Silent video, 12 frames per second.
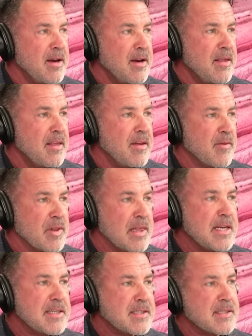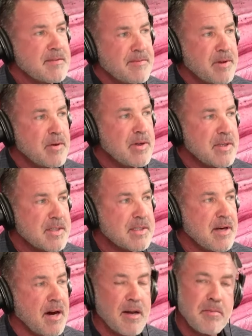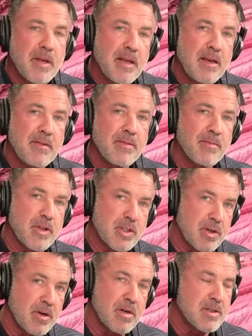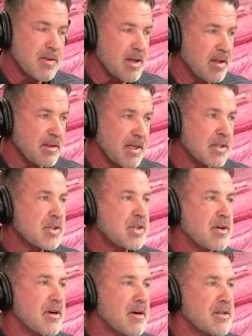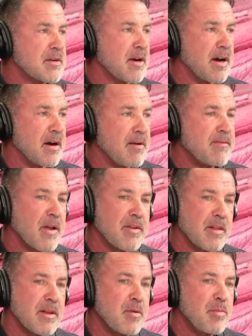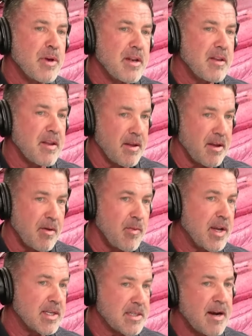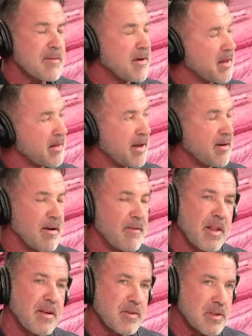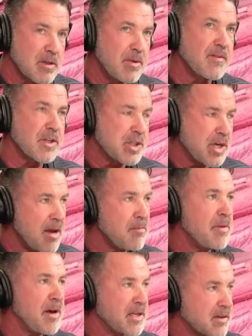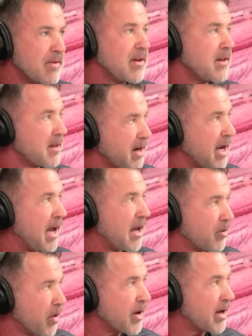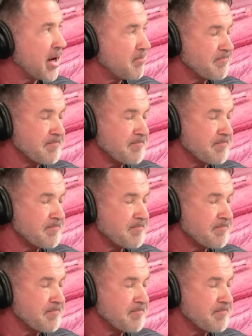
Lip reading: religious influence on me from the church, the LDS church. I felt a little bit, and we can talk about that later, I felt it was a little bit of a shame-based feeling that I had growing up.